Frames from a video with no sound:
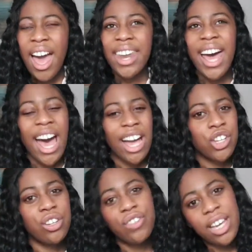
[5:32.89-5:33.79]
And I
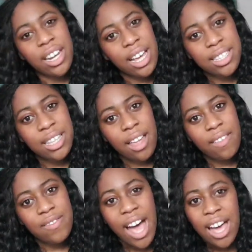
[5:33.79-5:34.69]
actually realized
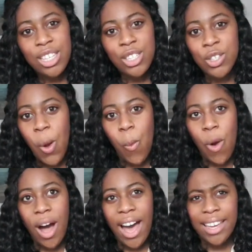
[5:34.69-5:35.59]
that that is not
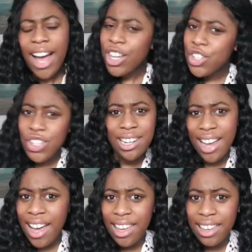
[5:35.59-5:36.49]
what I actually
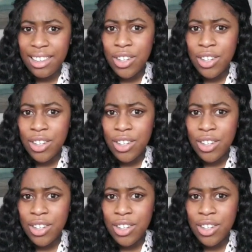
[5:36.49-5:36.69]
like.